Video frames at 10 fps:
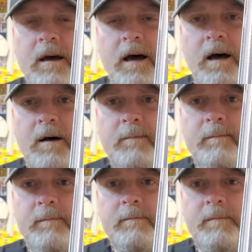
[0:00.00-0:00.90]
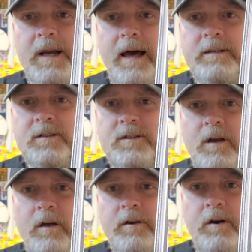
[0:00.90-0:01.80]
But I just
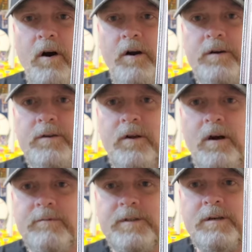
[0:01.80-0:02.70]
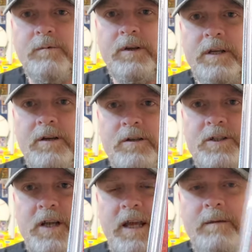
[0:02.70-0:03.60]
saw the card and thought it was in really good
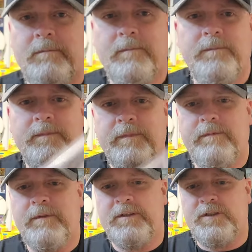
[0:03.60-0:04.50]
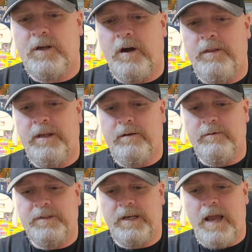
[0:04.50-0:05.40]
shape. Saw that it
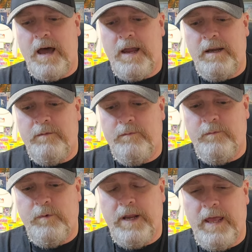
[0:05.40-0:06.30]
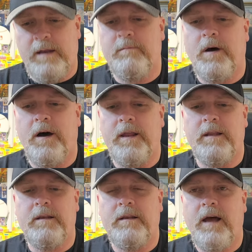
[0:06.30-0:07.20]
was a nine and went ahead and bought
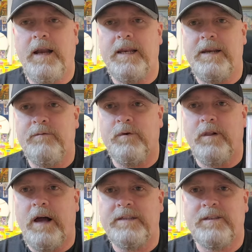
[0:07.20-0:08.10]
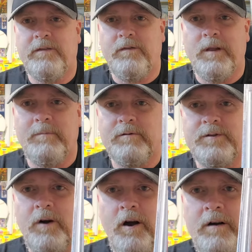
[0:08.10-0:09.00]
it. I didn't even realize the flip
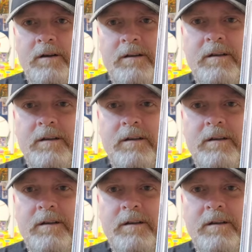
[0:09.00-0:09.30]
was wrong.